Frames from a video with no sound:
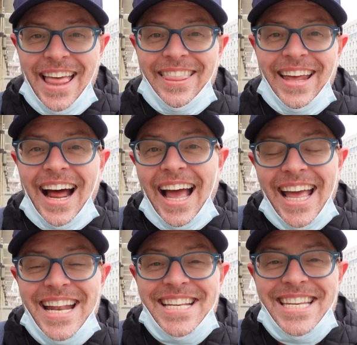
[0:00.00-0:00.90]
that I
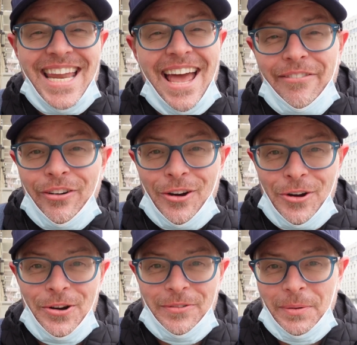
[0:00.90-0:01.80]
had never
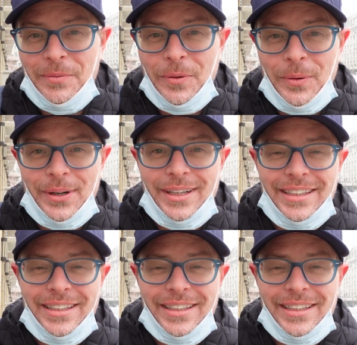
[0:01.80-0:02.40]
heard of before